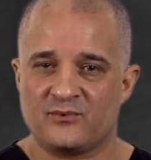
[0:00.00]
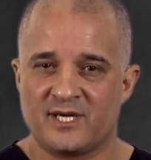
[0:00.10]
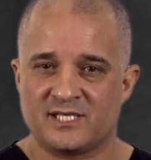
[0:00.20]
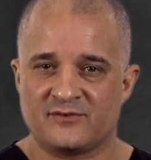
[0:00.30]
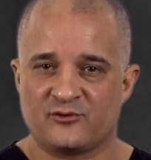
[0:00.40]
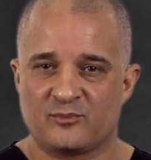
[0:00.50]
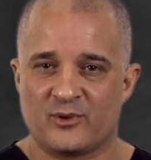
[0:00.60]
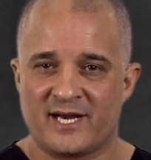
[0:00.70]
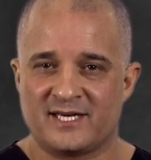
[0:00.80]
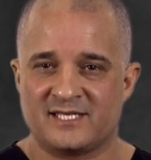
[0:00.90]
reason for
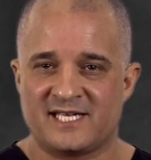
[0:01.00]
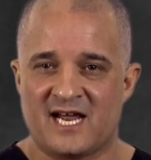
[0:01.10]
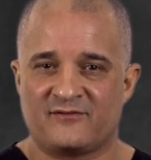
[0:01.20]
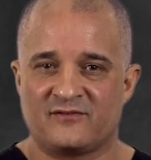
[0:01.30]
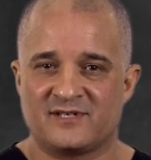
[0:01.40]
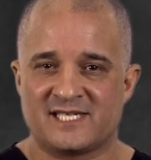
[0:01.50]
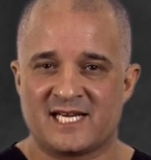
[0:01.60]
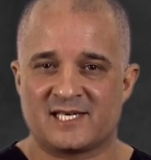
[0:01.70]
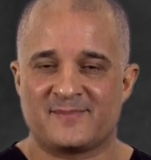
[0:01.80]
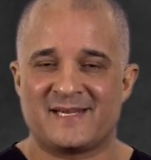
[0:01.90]
pregnancy after
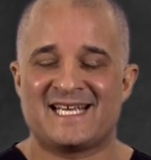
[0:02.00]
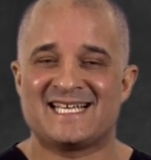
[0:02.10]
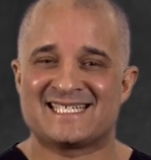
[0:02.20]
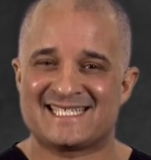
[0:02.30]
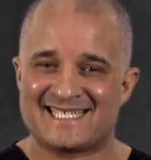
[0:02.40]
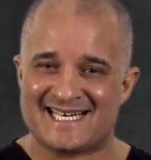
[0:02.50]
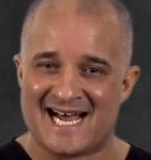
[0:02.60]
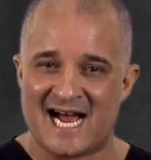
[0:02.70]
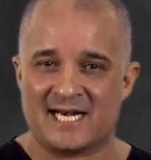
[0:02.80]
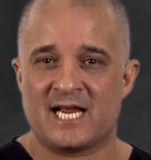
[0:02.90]
vasectomy is
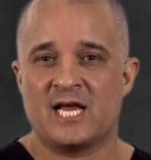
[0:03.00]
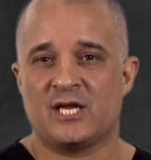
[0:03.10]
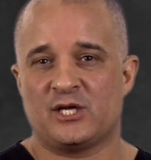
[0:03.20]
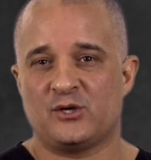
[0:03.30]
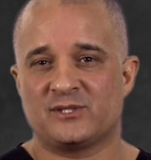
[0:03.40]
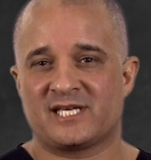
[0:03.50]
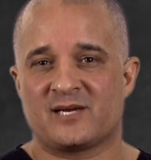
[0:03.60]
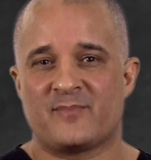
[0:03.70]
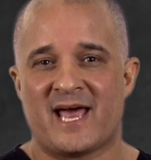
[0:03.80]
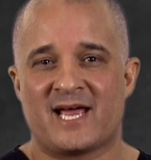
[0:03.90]
not using a
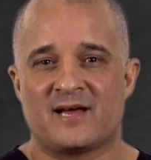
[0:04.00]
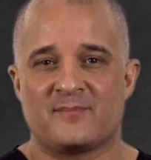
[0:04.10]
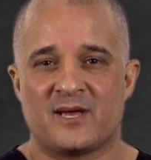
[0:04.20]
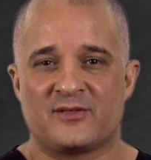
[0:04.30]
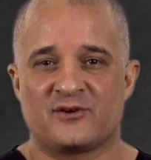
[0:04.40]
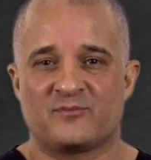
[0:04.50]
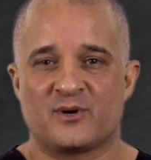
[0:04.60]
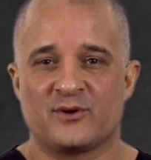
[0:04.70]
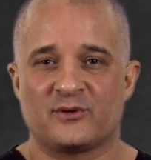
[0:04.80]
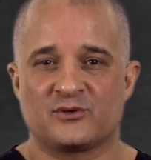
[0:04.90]
backup method of
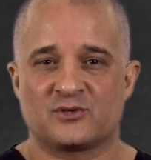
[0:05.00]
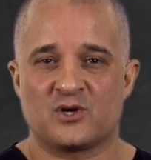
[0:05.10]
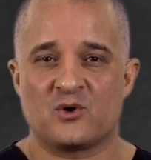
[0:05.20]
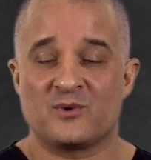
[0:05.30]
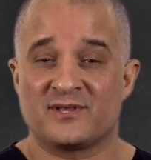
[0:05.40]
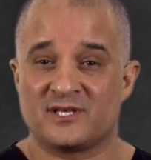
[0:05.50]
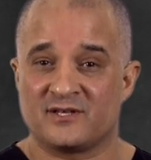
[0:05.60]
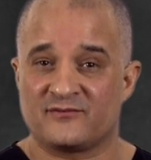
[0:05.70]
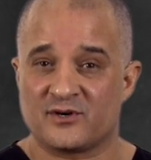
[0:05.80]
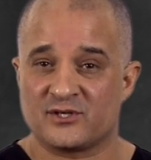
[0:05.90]
birth control within
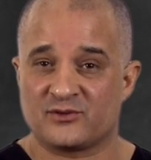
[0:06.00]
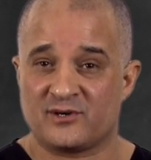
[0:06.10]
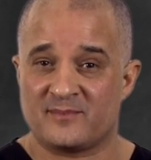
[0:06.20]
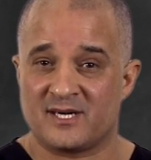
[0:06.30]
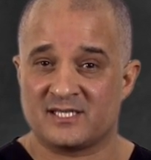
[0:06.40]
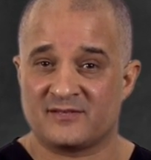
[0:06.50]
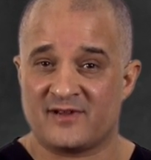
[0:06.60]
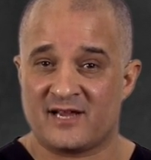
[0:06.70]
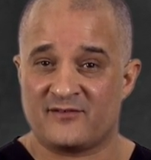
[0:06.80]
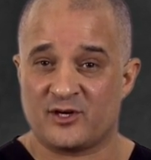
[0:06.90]
the first 3 months of
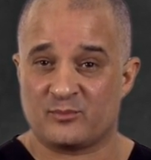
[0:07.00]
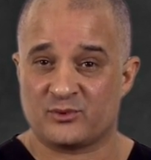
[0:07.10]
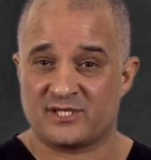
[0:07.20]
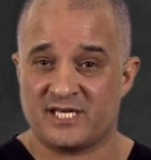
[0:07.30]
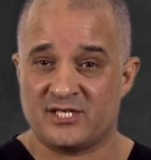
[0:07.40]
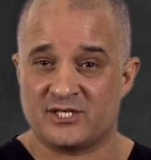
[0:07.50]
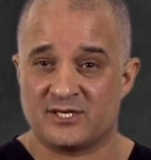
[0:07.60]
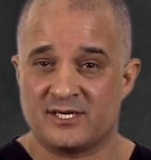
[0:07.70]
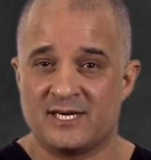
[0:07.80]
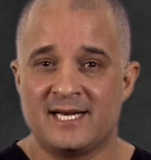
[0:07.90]
having your
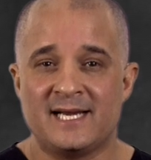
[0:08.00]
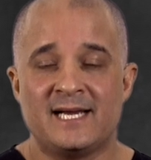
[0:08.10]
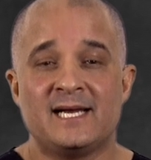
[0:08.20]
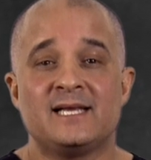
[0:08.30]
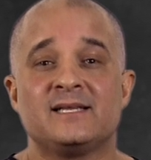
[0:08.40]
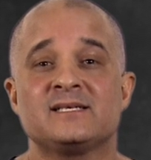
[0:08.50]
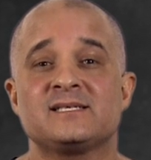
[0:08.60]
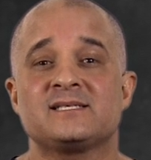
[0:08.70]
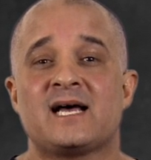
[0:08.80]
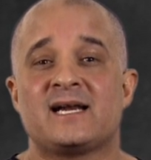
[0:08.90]
procedure. This
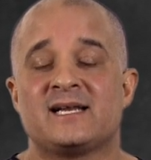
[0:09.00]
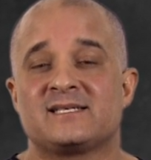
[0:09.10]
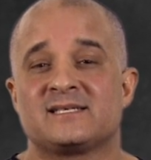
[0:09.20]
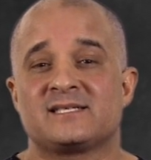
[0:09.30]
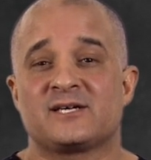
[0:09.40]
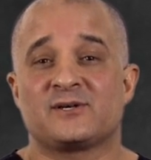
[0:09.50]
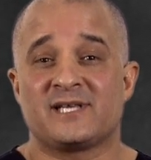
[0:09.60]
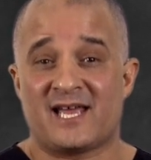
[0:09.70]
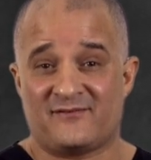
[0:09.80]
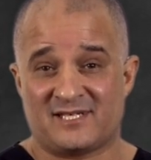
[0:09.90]
is not
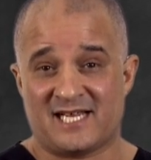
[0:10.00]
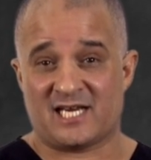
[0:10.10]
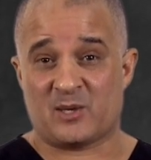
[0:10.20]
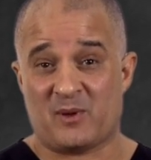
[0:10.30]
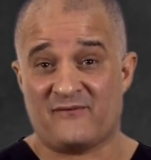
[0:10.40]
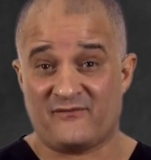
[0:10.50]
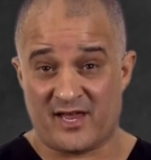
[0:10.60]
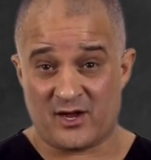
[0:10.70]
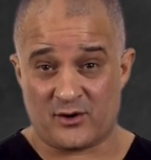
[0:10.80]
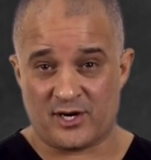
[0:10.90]
necessarily a vasectomy
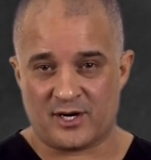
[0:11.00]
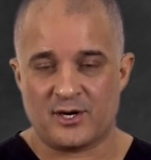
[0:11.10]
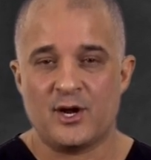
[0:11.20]
failure,